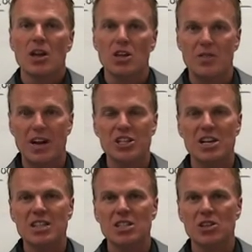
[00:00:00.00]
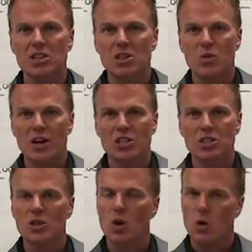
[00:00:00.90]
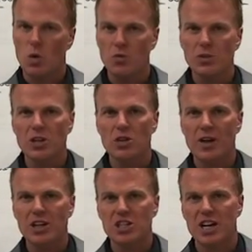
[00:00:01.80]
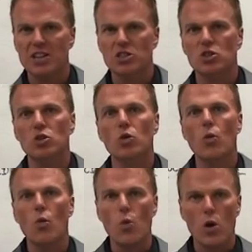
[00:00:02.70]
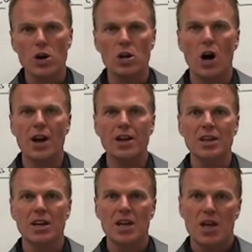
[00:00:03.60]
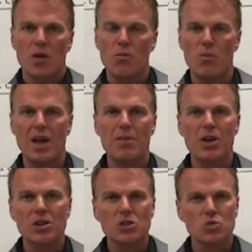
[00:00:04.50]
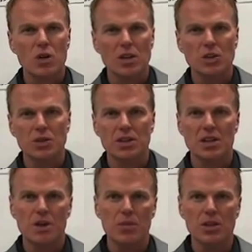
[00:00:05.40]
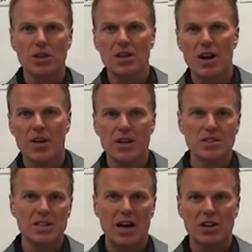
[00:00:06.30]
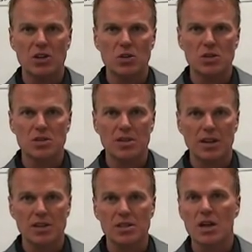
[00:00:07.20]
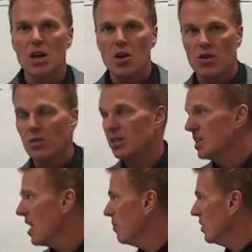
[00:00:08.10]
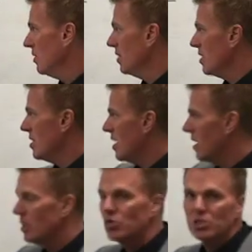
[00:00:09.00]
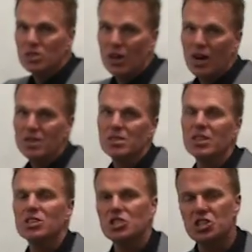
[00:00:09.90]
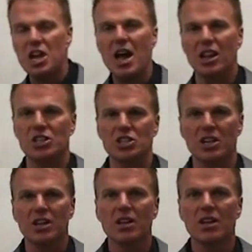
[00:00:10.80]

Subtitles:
You've had a chance to look at the question. Hopefully you've had a chance to work on it. Maybe you're struggling with a couple little areas, how to do things. For example, net interest cost is challenging.